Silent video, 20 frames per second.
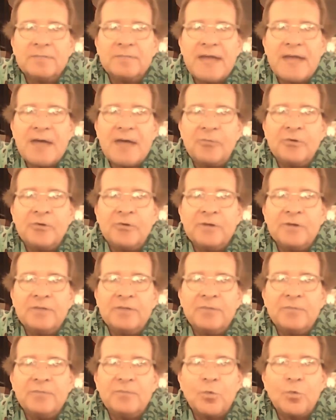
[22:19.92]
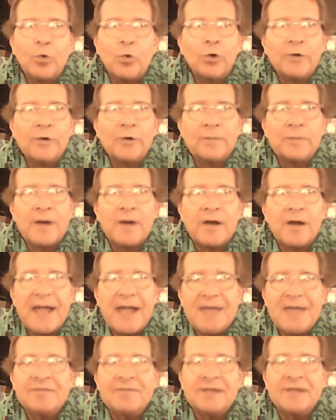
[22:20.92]
not really worried about
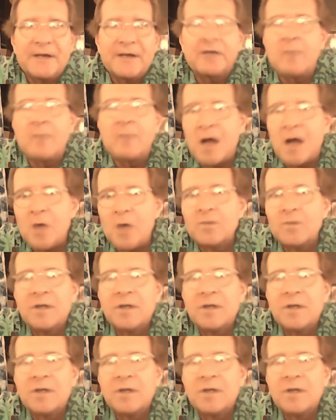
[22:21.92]
having it come out